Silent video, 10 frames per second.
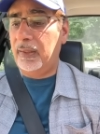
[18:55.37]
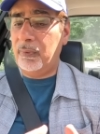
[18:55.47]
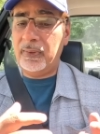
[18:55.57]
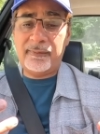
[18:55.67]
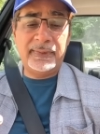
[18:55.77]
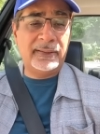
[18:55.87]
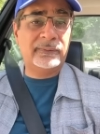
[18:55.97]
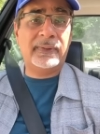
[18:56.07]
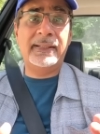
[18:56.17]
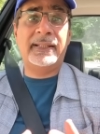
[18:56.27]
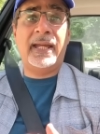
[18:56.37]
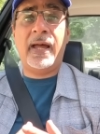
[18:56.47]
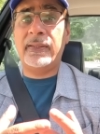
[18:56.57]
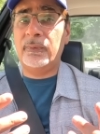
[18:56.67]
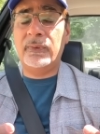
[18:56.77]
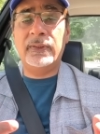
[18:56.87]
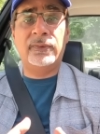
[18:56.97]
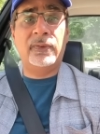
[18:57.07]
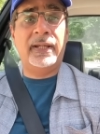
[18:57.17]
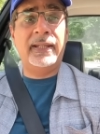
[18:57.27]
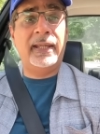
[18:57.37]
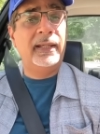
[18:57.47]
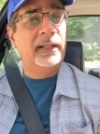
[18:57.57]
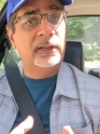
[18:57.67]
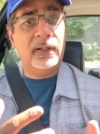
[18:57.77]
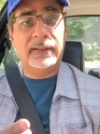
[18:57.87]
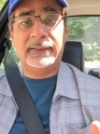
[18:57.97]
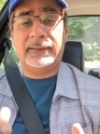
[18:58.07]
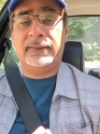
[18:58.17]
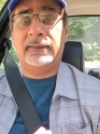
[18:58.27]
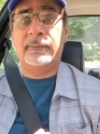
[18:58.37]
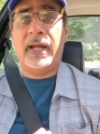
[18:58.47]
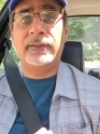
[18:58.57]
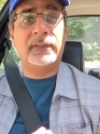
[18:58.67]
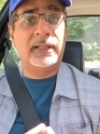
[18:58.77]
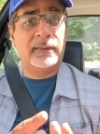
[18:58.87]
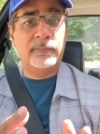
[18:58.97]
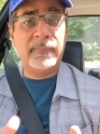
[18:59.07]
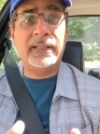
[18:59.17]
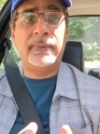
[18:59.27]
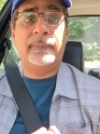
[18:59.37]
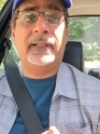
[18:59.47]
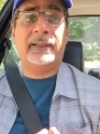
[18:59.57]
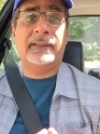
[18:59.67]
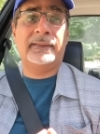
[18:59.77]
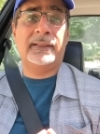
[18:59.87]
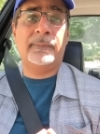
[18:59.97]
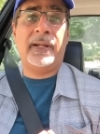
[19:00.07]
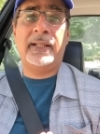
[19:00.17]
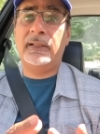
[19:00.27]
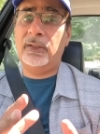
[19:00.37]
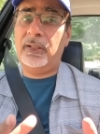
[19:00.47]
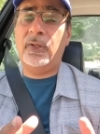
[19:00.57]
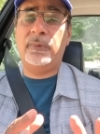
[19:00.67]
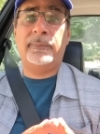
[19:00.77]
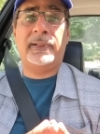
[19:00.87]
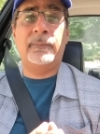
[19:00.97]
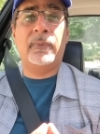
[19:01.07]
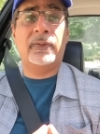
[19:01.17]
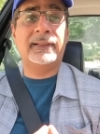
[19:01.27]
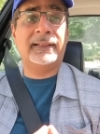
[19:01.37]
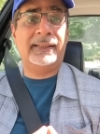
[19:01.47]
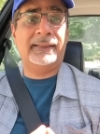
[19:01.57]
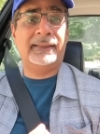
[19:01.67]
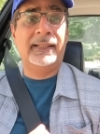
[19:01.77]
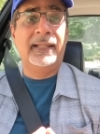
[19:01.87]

they were all having a great day out they were all enjoying it a lot of discussion about ULEZ many people are concerned about it a lot of those people had modern classics